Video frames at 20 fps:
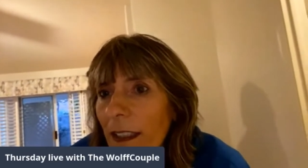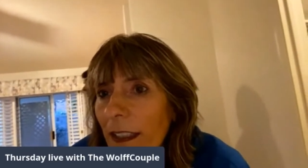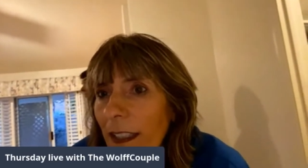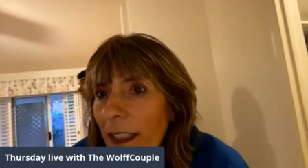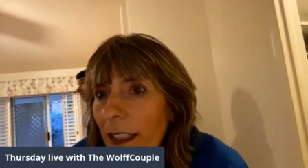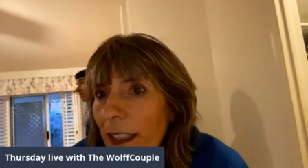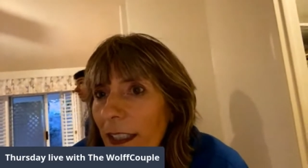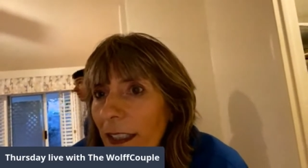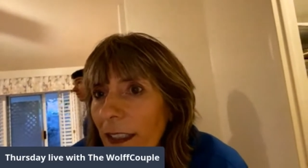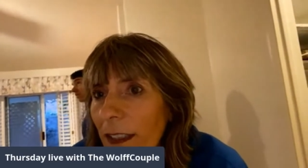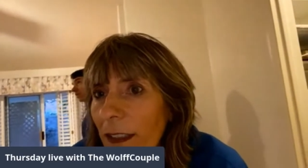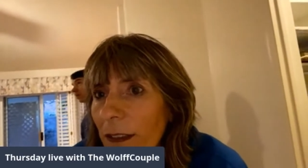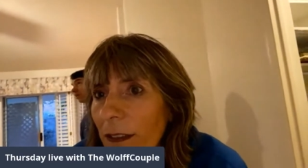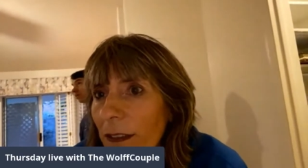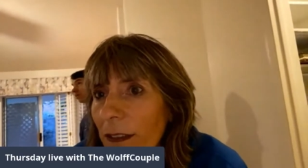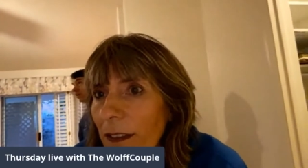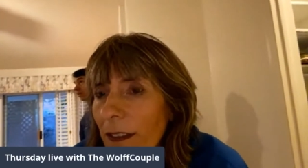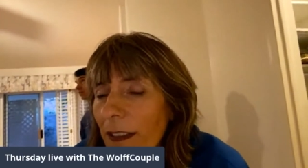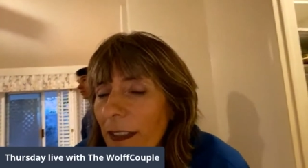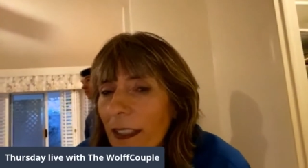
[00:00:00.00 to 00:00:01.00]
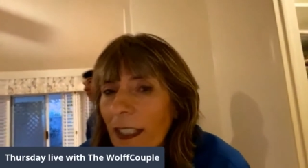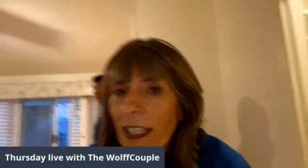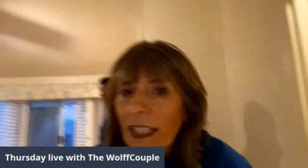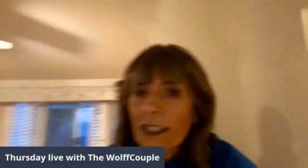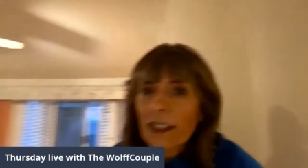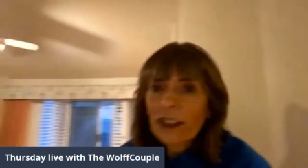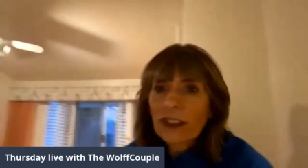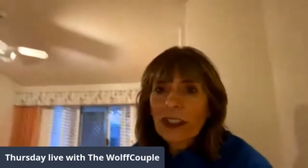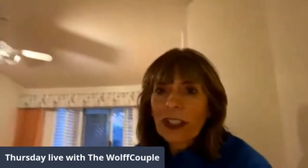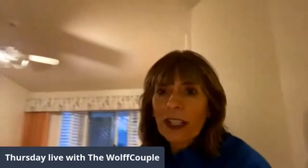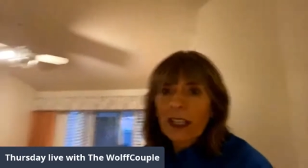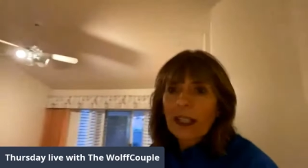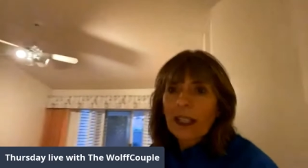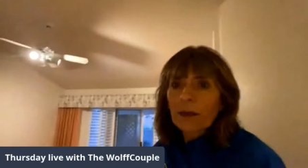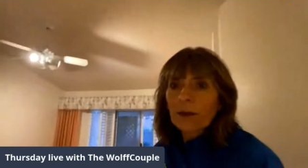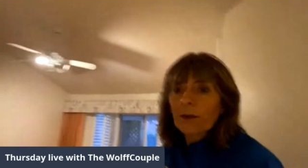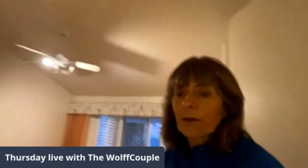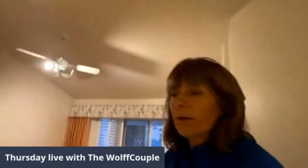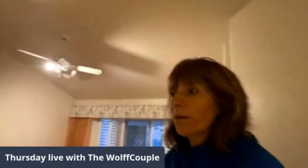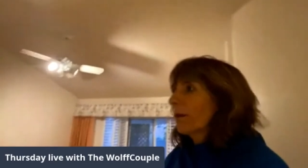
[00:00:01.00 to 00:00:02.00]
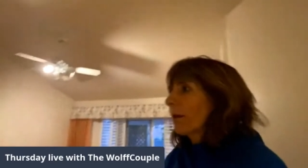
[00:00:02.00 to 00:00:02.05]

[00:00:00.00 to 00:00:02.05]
Uh, it's not nice the- job.